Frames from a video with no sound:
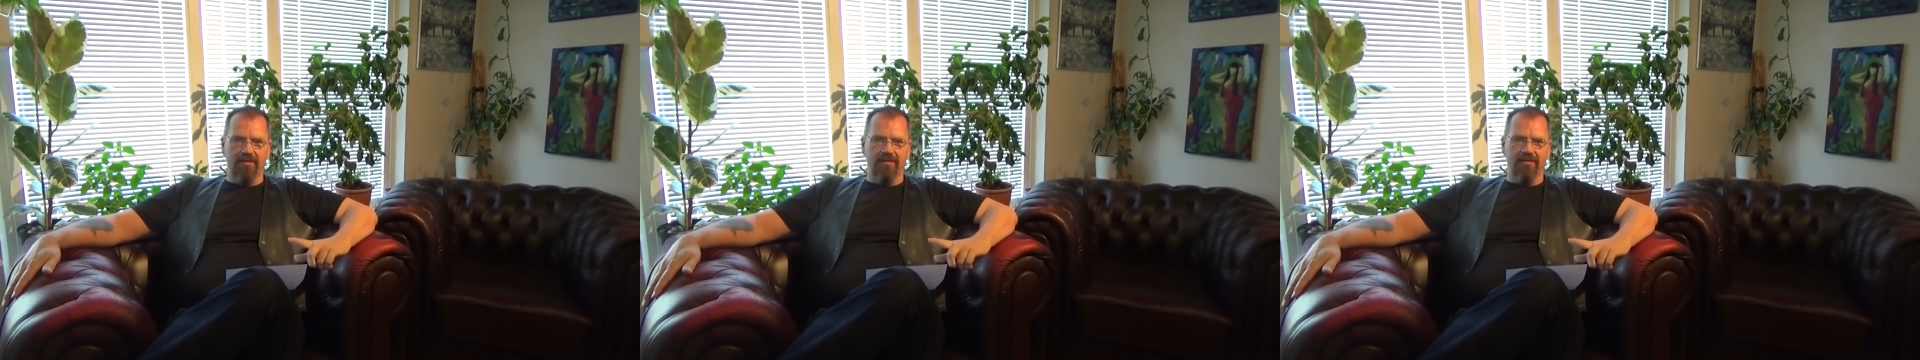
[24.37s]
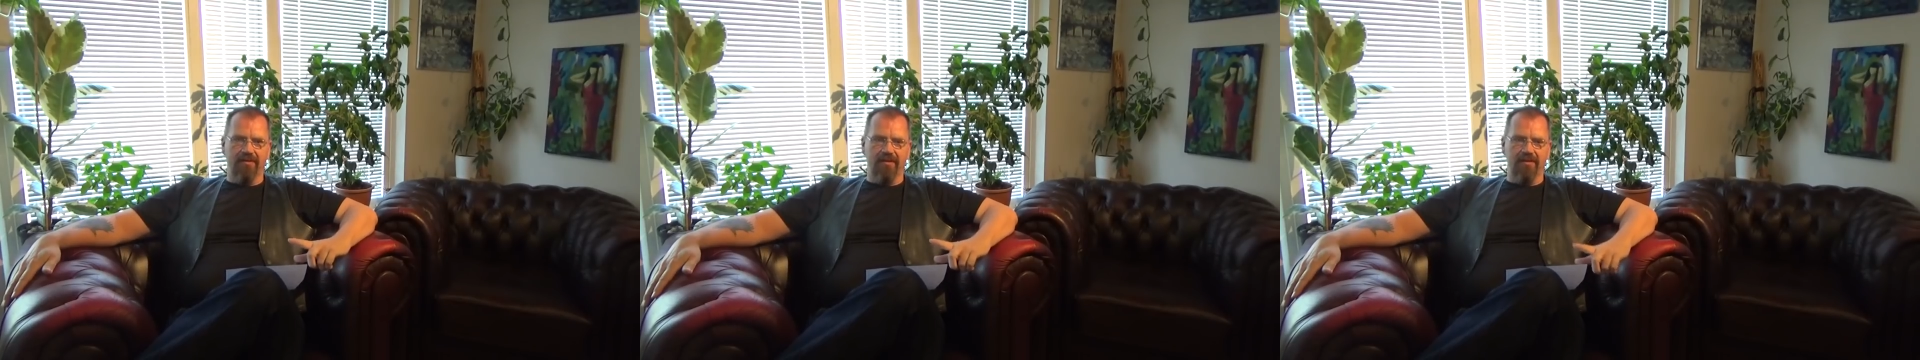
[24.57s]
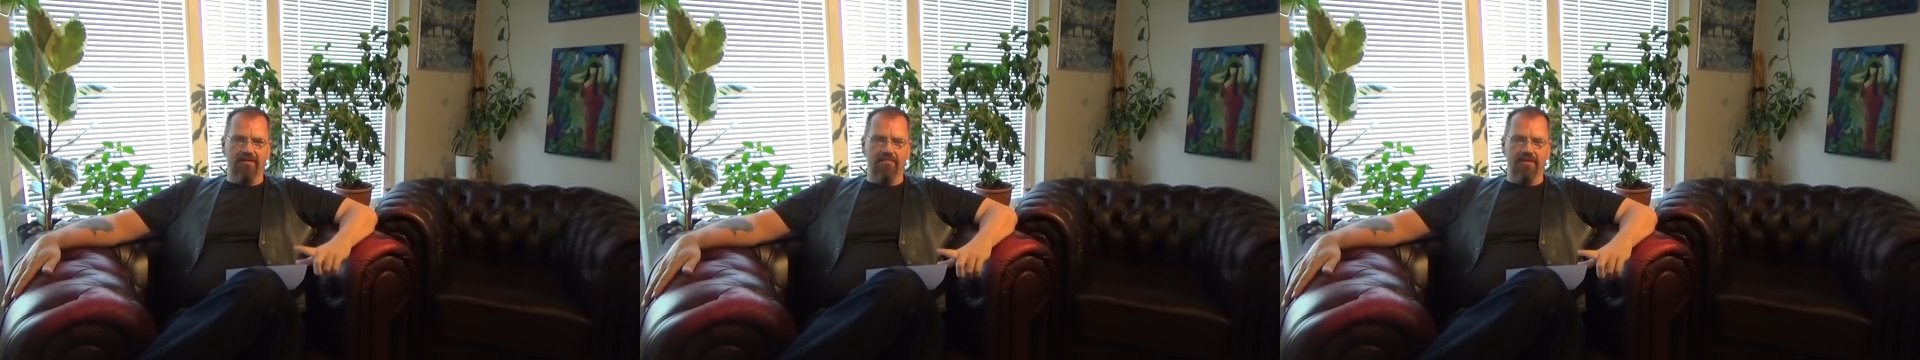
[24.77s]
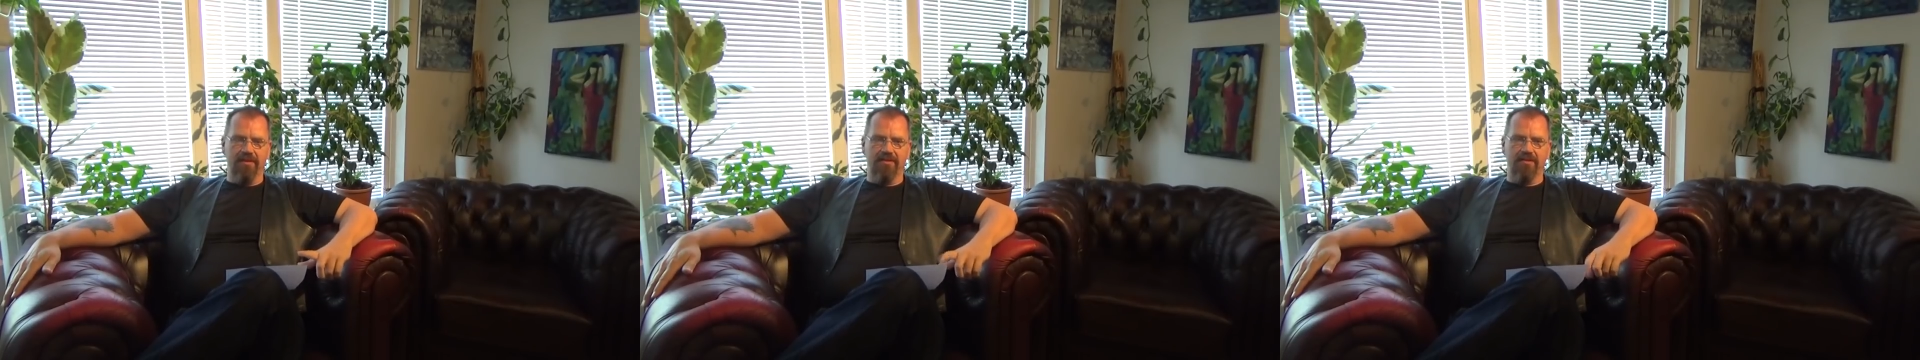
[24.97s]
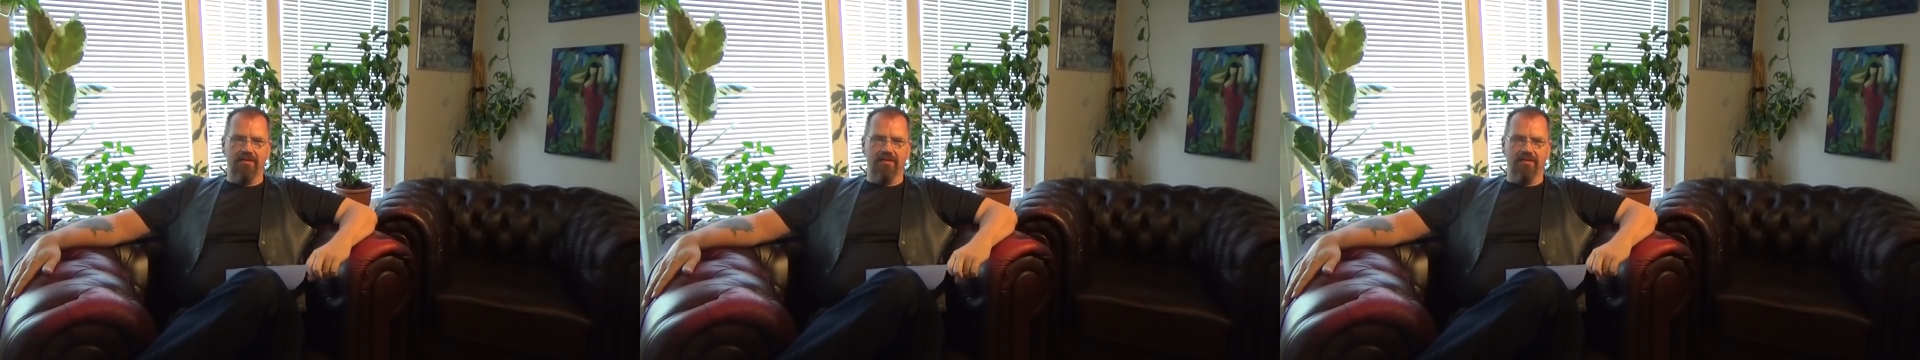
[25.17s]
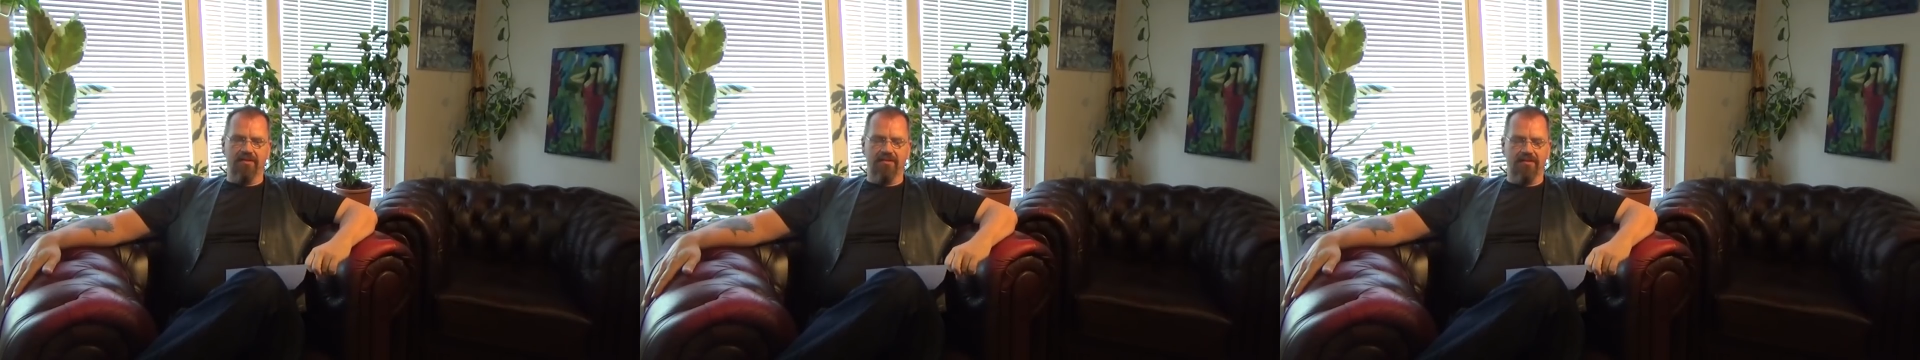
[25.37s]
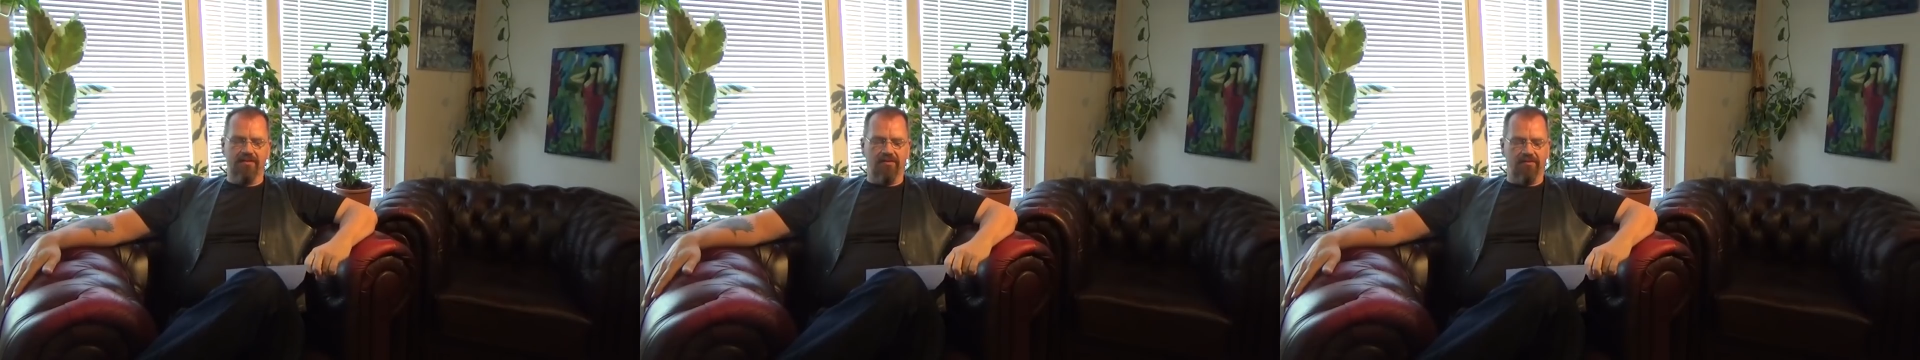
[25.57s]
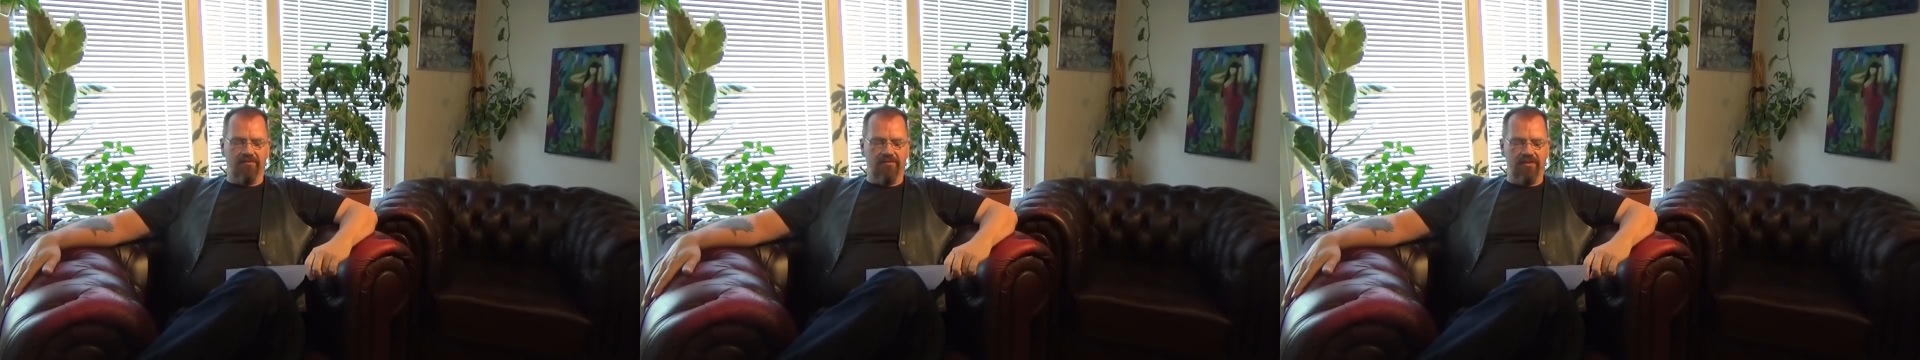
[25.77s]
the imbeciles
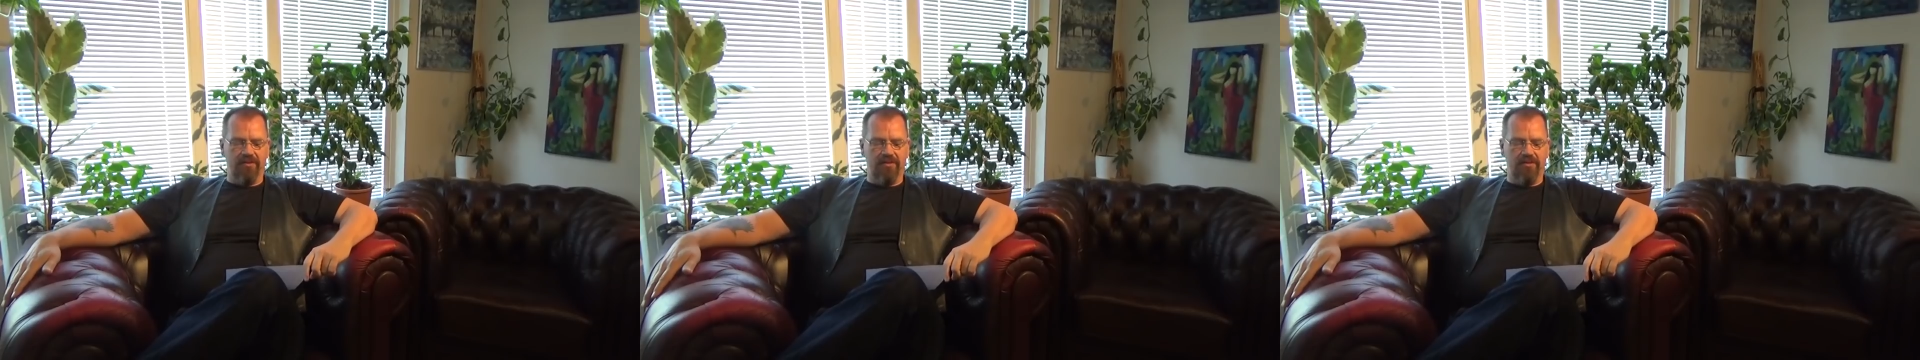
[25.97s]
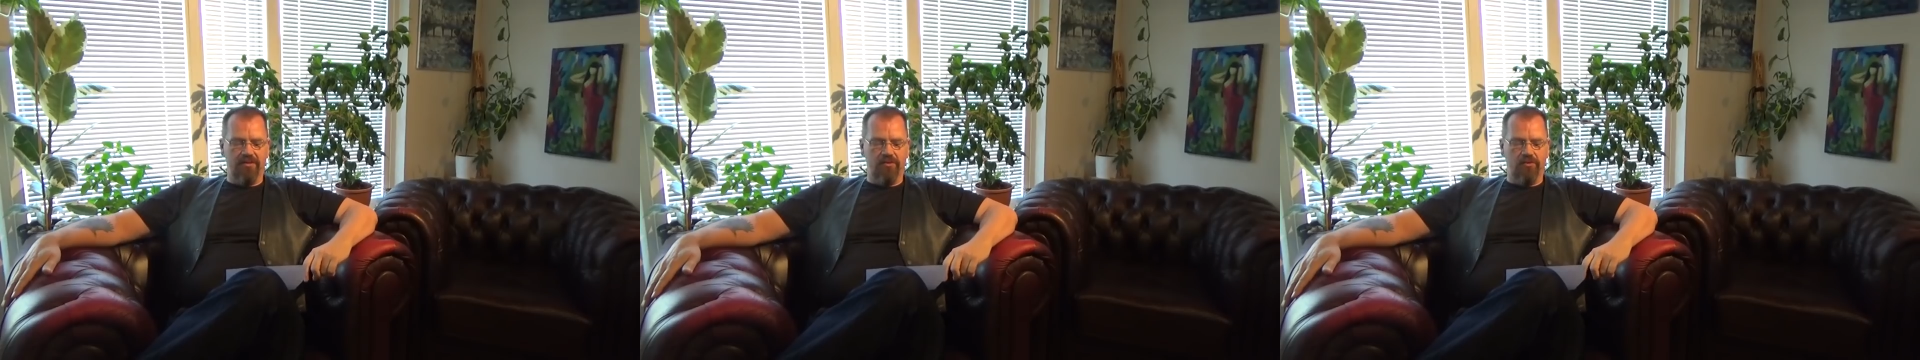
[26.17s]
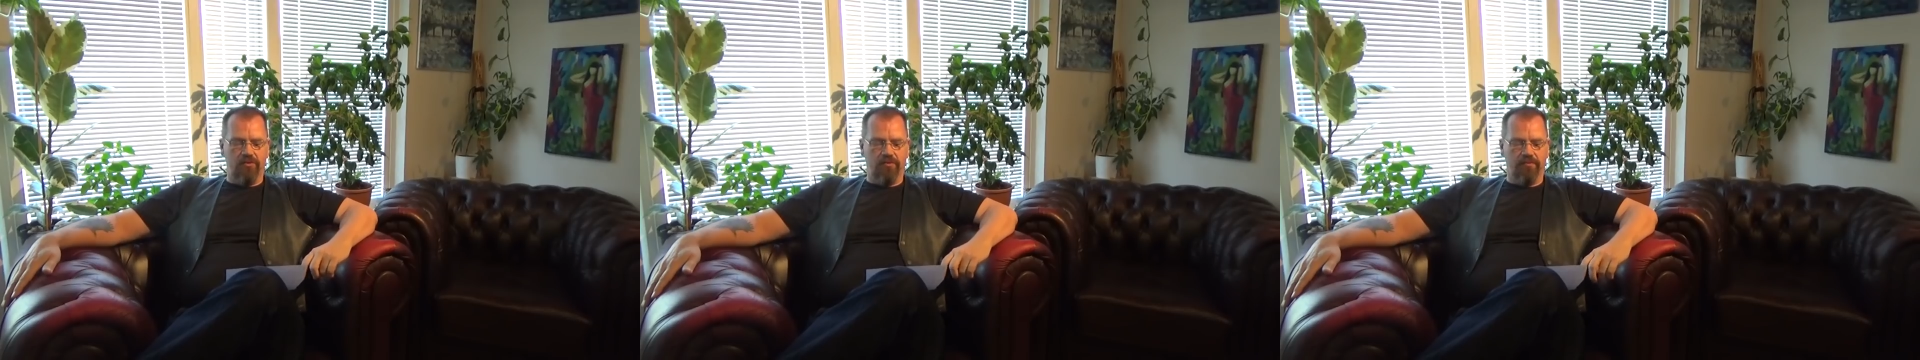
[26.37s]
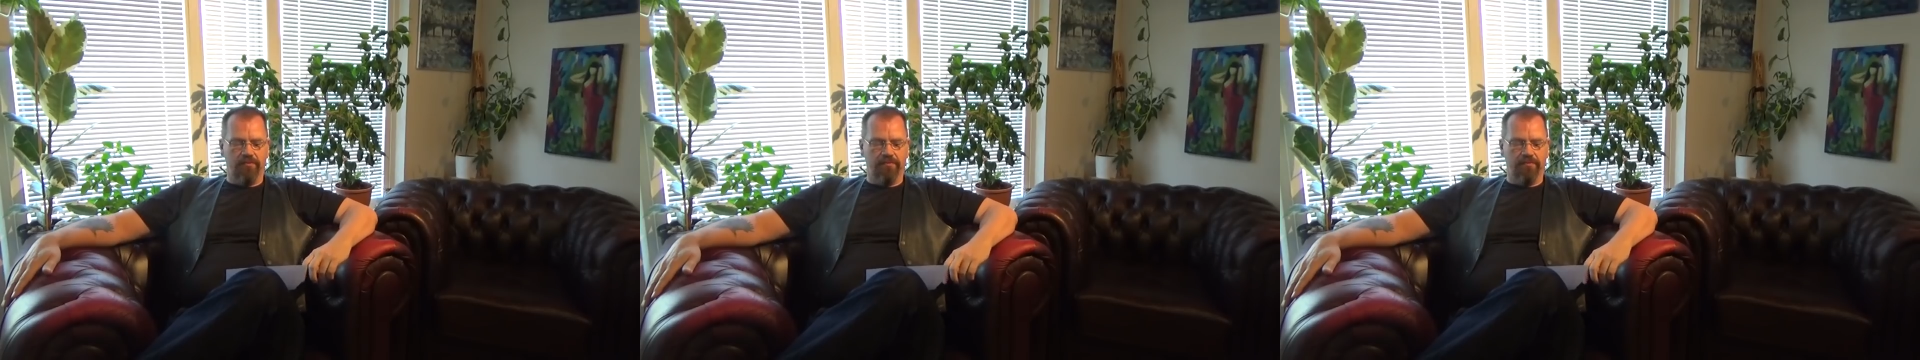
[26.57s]
of the EU.